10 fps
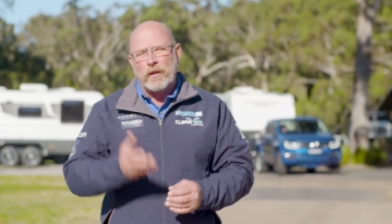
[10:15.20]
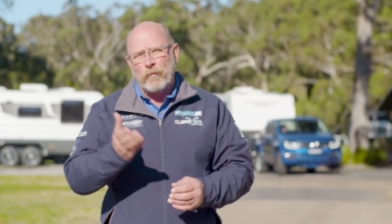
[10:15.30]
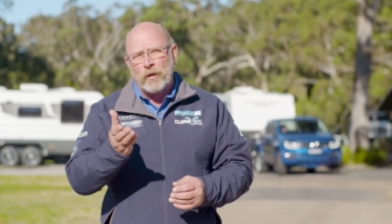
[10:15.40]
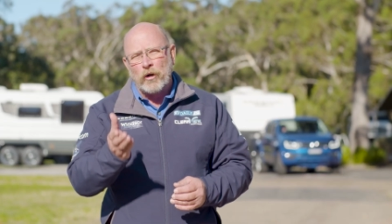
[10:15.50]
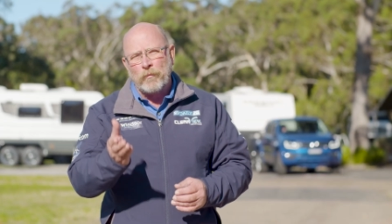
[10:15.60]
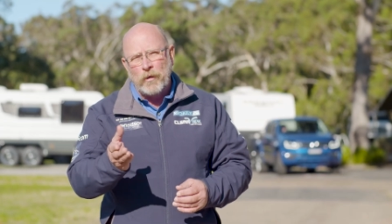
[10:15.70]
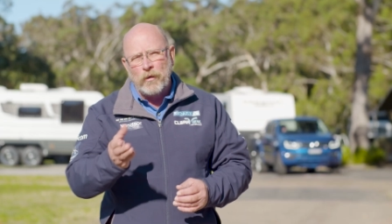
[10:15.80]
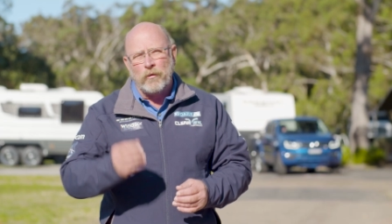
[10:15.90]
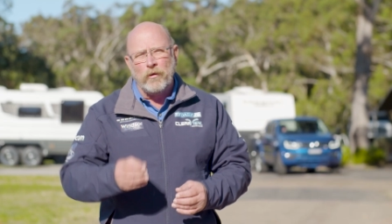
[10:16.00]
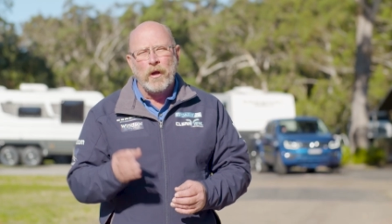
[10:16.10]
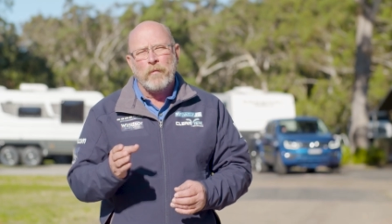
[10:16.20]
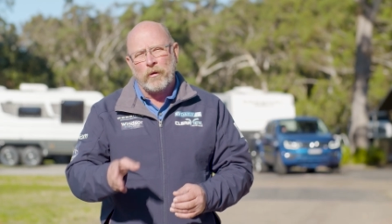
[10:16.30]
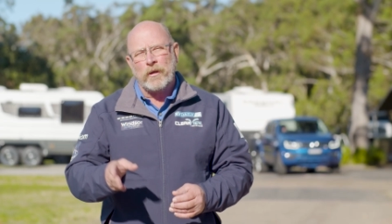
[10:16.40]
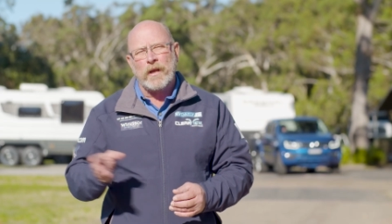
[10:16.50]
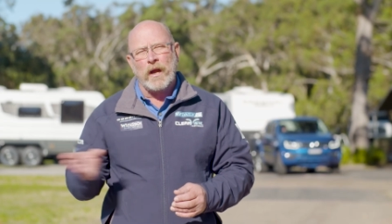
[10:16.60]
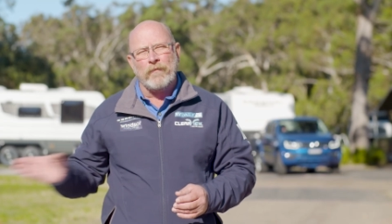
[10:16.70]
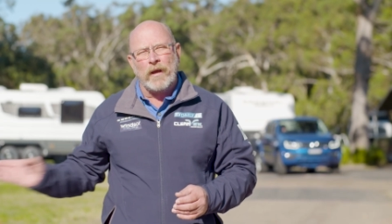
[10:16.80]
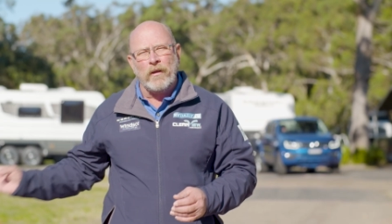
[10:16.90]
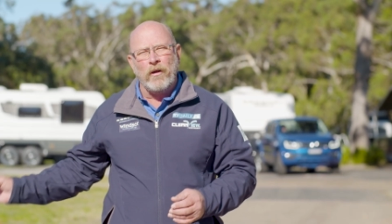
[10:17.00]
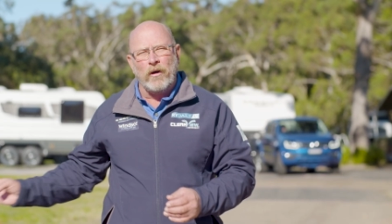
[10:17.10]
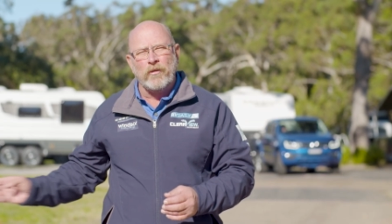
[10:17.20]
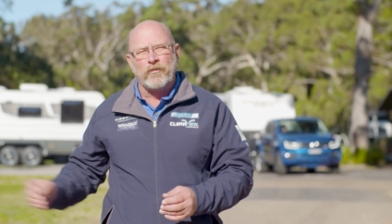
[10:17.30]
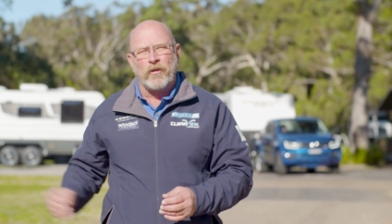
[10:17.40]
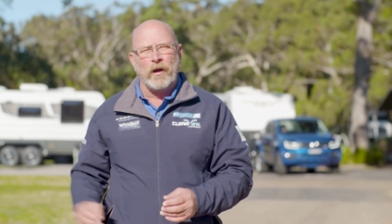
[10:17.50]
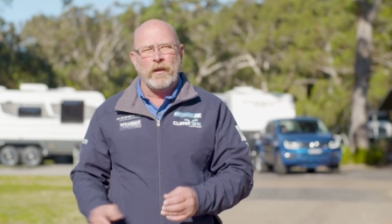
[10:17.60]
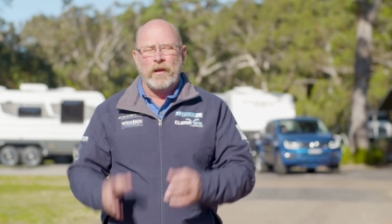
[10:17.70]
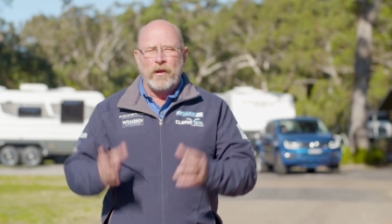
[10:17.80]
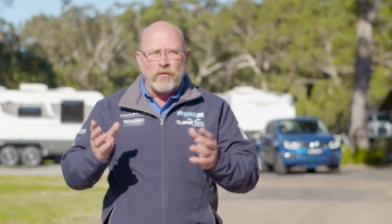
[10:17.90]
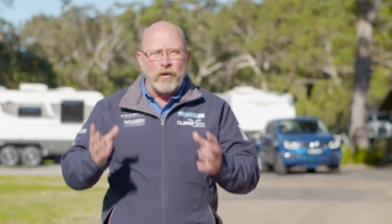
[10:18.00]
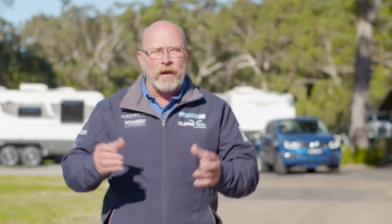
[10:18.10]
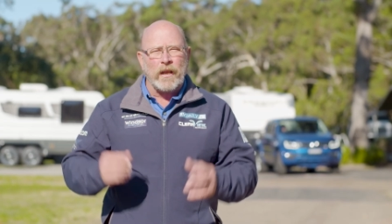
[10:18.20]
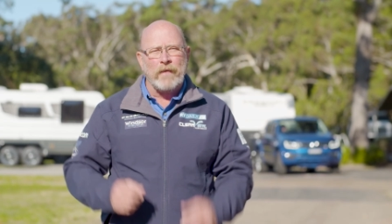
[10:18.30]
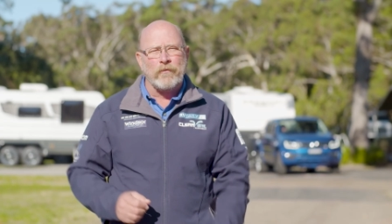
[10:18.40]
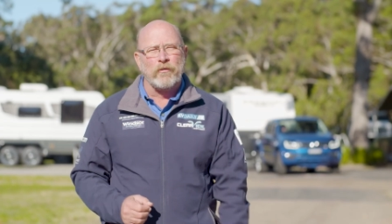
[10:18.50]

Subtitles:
that will help you put your caravan on site so you can have a